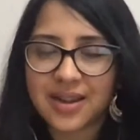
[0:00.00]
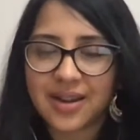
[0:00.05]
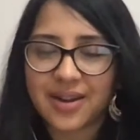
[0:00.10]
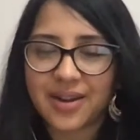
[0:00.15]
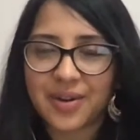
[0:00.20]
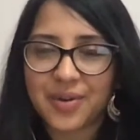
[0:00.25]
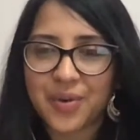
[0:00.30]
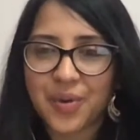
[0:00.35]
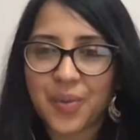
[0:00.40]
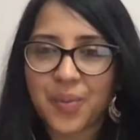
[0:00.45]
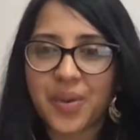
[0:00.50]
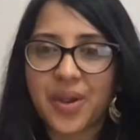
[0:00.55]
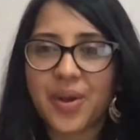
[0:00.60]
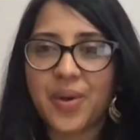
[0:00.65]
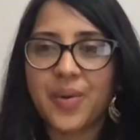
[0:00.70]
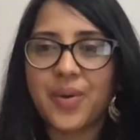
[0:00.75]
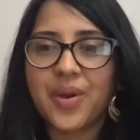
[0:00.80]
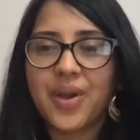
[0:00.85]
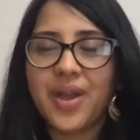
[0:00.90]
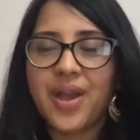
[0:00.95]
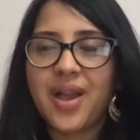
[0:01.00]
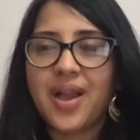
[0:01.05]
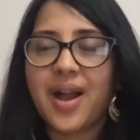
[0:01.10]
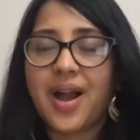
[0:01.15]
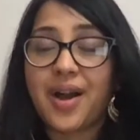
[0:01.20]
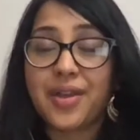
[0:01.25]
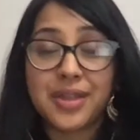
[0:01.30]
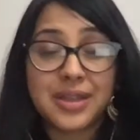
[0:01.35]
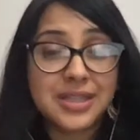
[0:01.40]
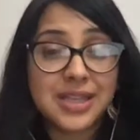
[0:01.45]
are not well.
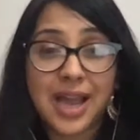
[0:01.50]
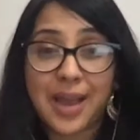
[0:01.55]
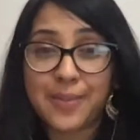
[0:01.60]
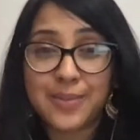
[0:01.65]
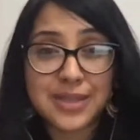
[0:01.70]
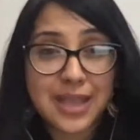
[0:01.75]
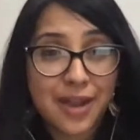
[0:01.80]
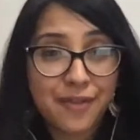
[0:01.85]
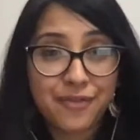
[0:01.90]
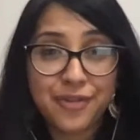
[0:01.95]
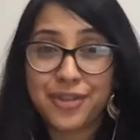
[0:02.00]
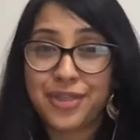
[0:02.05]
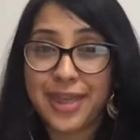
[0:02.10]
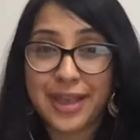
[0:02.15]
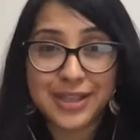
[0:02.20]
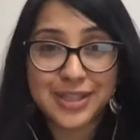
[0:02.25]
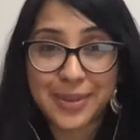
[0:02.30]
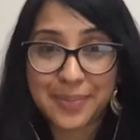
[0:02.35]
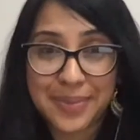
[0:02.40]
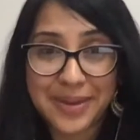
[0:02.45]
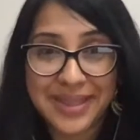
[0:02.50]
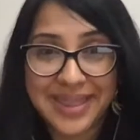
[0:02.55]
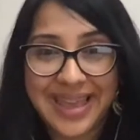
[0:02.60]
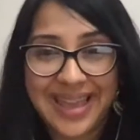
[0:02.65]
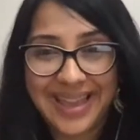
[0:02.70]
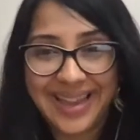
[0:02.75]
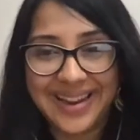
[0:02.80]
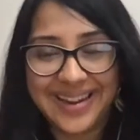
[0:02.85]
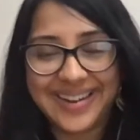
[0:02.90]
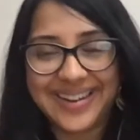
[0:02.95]
Other times everything's up in the
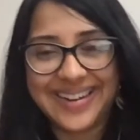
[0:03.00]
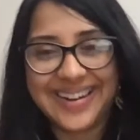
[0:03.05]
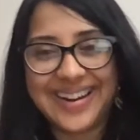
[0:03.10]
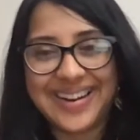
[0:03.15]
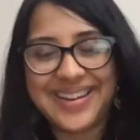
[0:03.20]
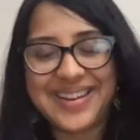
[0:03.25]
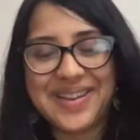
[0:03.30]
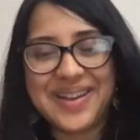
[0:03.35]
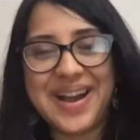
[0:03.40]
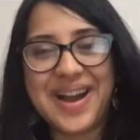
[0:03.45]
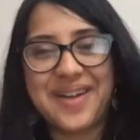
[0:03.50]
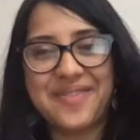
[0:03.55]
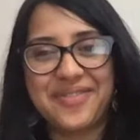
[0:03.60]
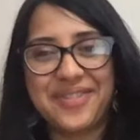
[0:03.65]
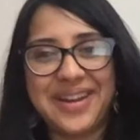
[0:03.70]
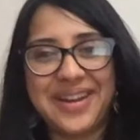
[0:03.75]
air and you have